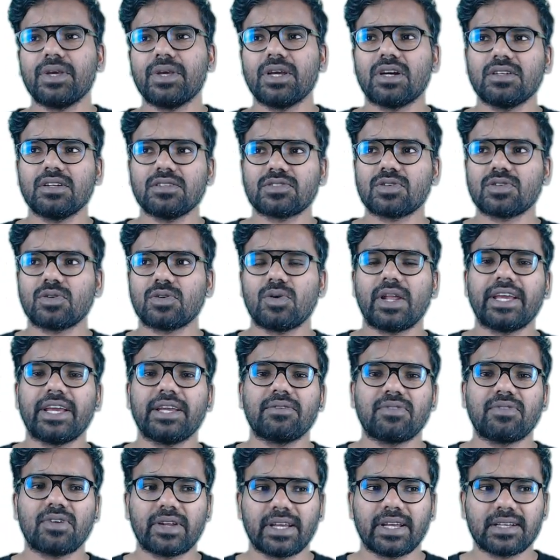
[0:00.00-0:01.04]
be also, like,
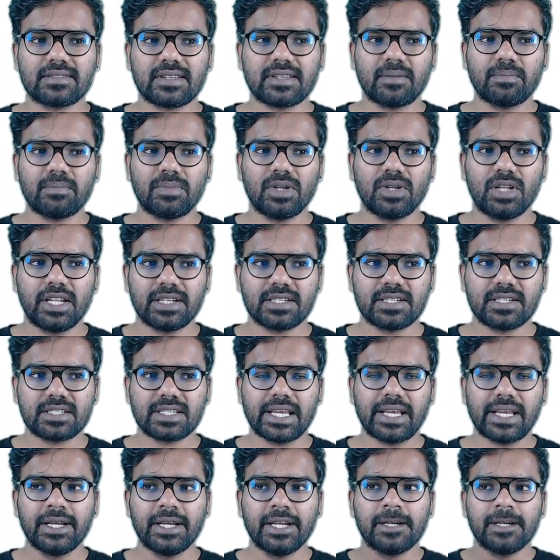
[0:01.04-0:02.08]
for example, let's
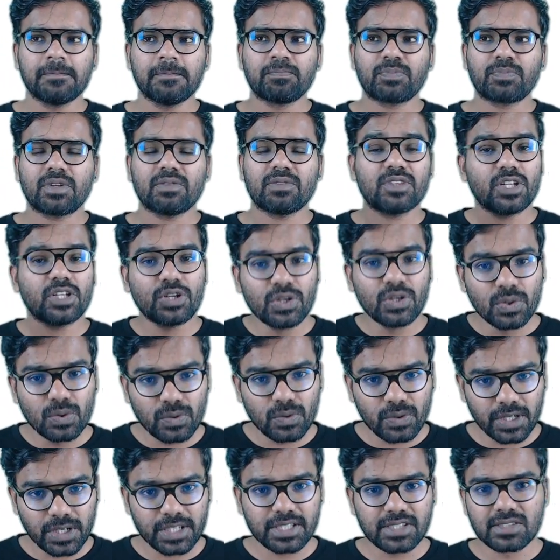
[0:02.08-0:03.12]
say the new
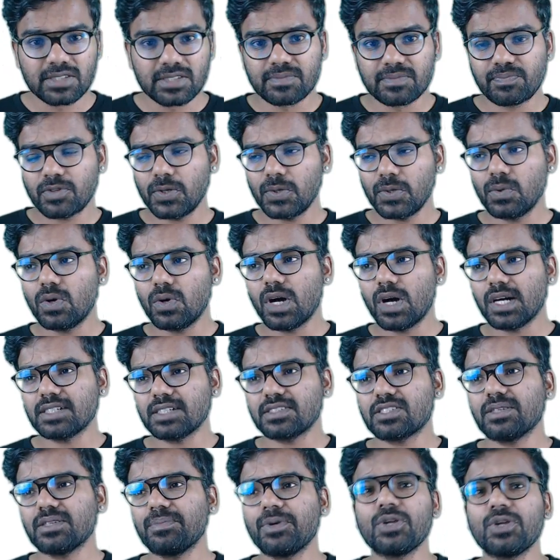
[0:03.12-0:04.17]
release, you got
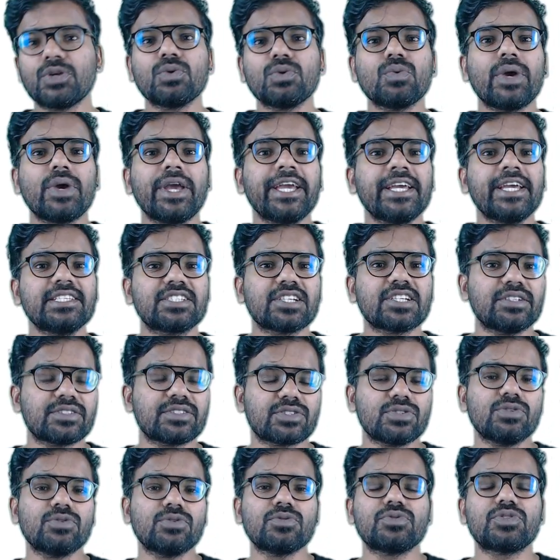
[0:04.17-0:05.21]
some new agents,
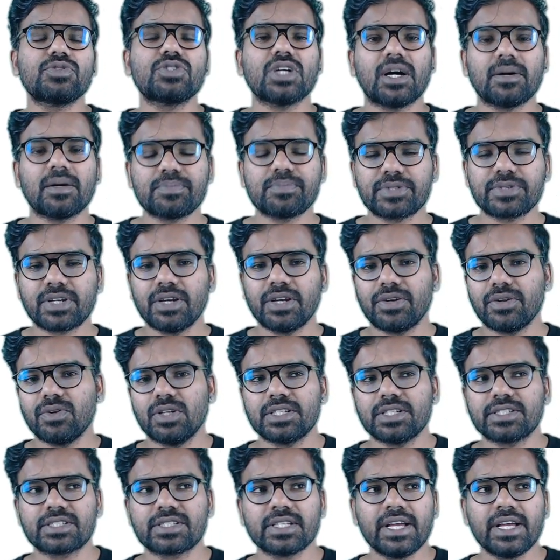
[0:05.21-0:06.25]
new job
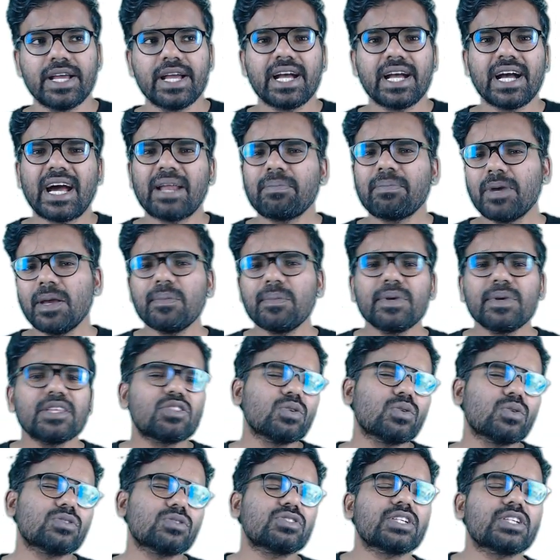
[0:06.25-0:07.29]
schedulers, and maybe
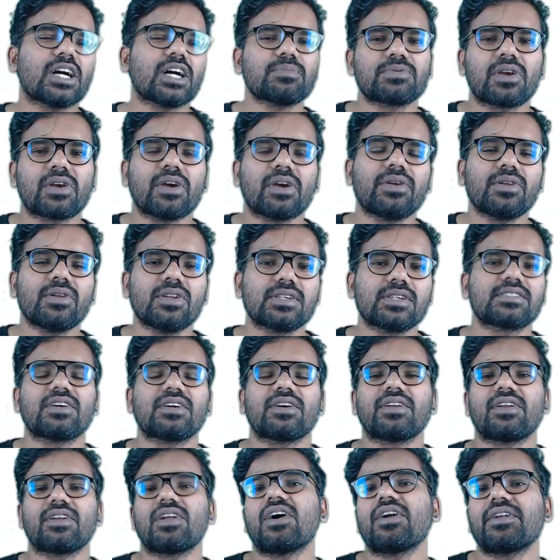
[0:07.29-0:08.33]
those job schedulers are
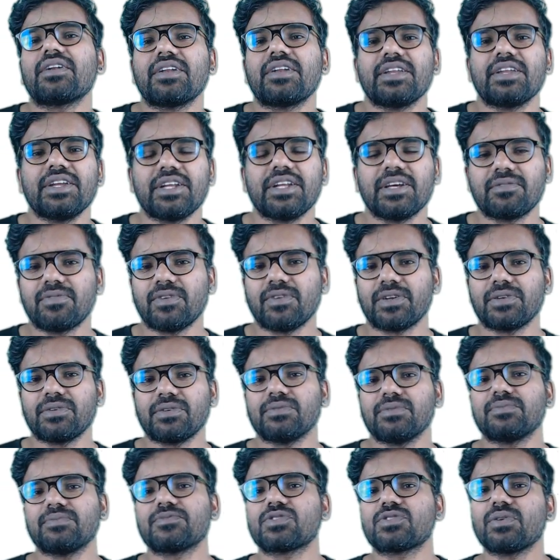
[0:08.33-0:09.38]
not needed for
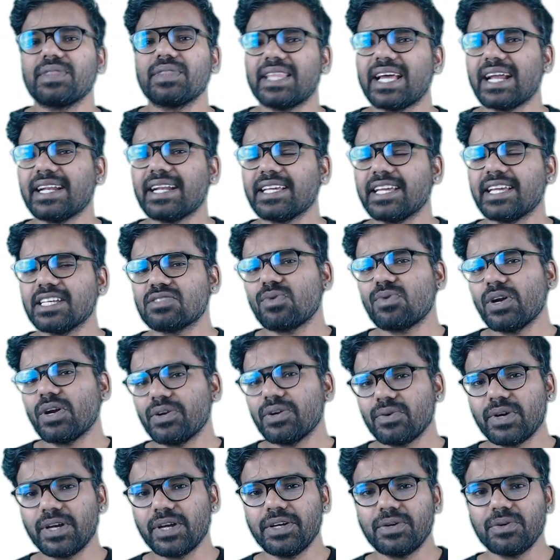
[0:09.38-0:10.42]
you. So in that case, what
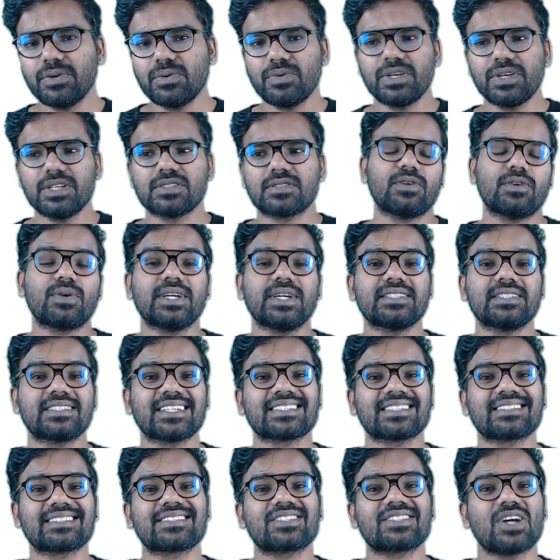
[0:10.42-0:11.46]
you can do is you can
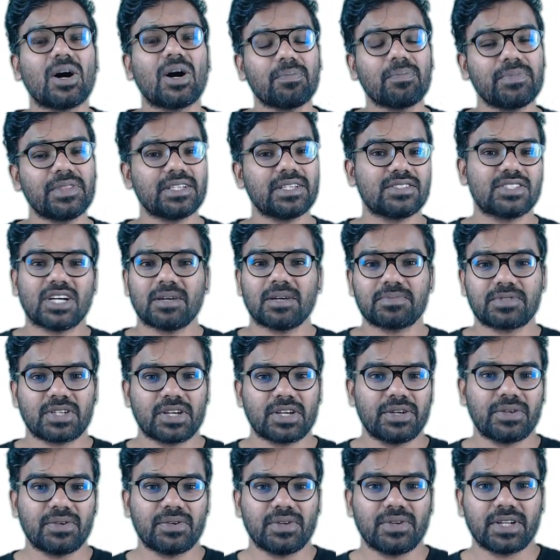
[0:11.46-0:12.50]
just stop the job
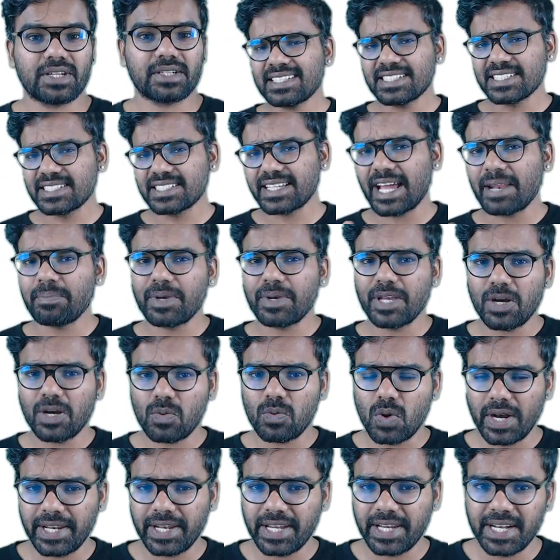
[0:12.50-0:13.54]
scheduler. This can be a
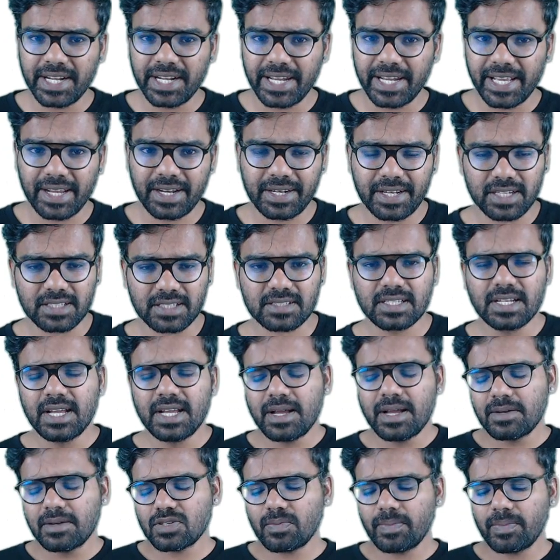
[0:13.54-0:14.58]
one intake task.
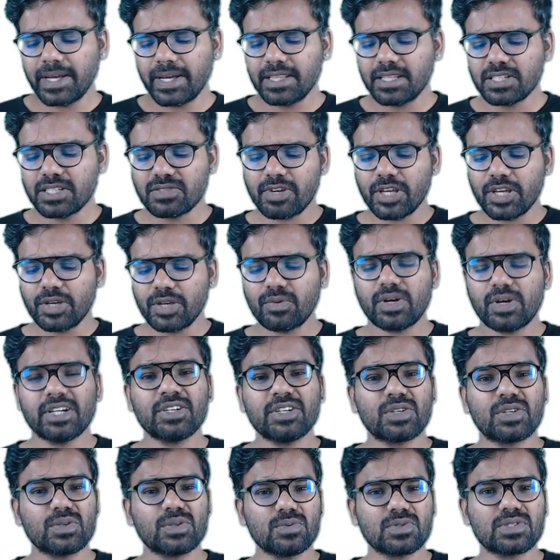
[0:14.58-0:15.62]
So by this way, you
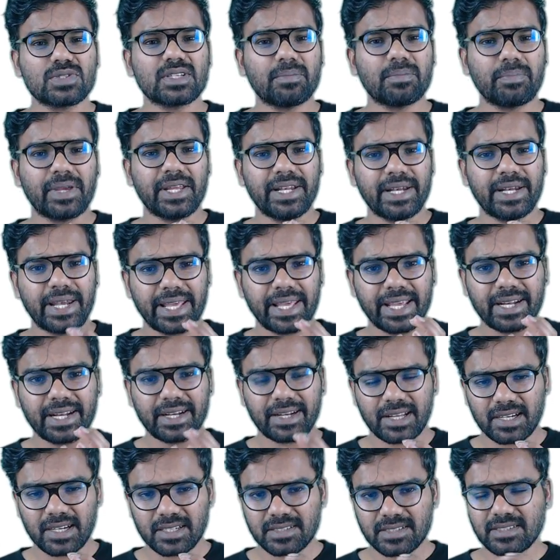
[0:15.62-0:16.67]
can do some intake
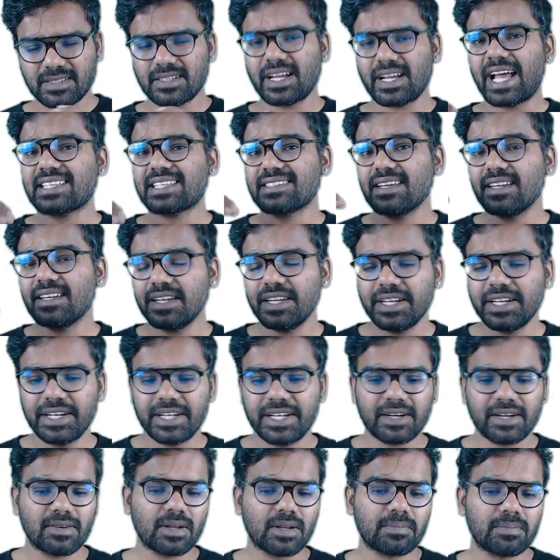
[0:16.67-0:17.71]
task as a lead
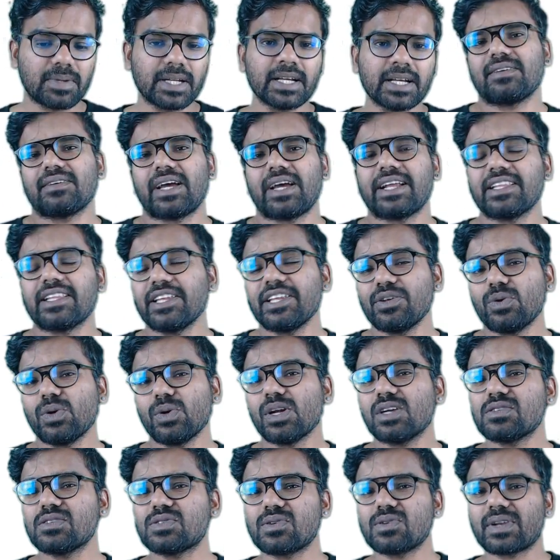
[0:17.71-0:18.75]
developer, and then you can
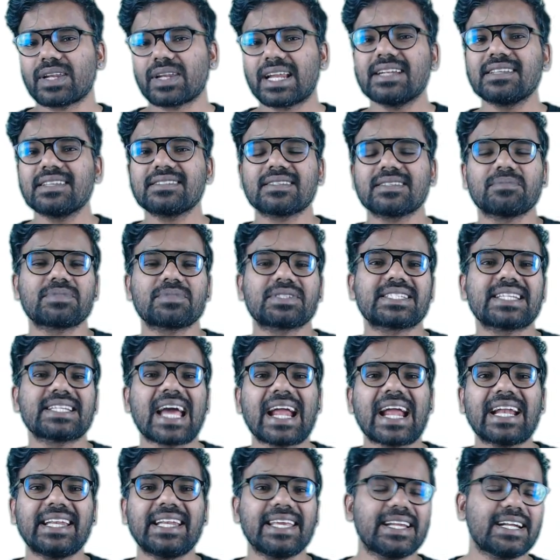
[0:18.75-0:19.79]
also run some
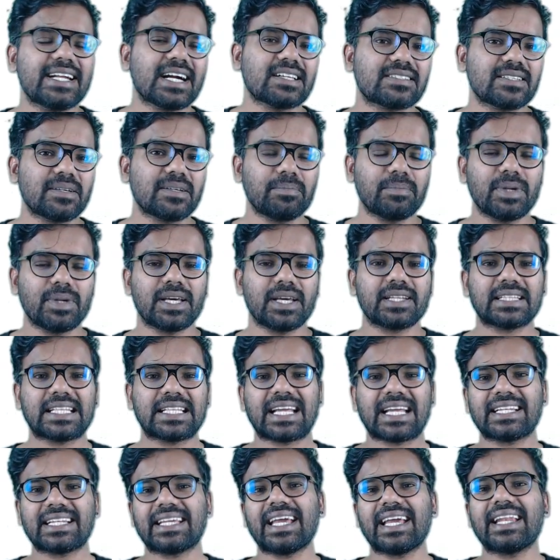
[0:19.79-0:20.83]
static assembler
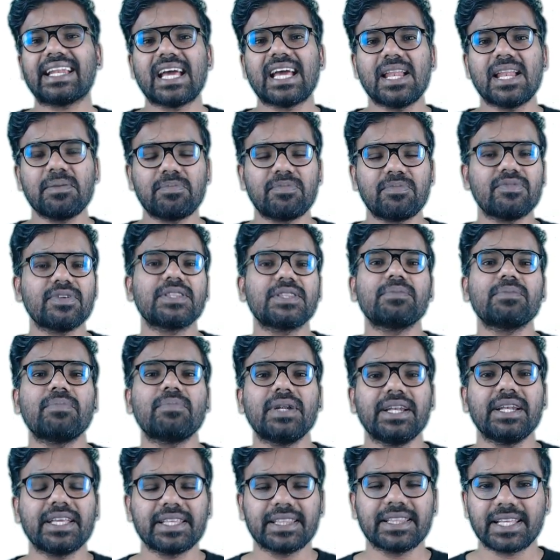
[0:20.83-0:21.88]
that can help with
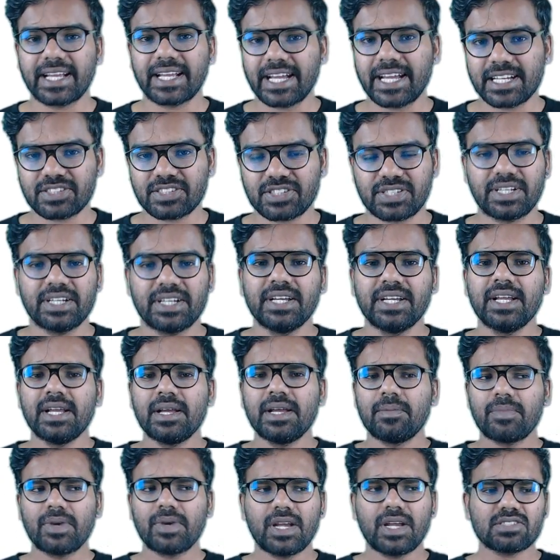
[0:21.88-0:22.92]
building the cache.
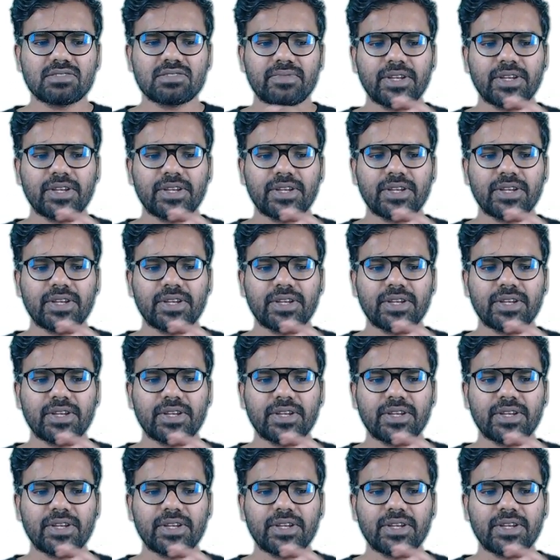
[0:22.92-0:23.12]
Because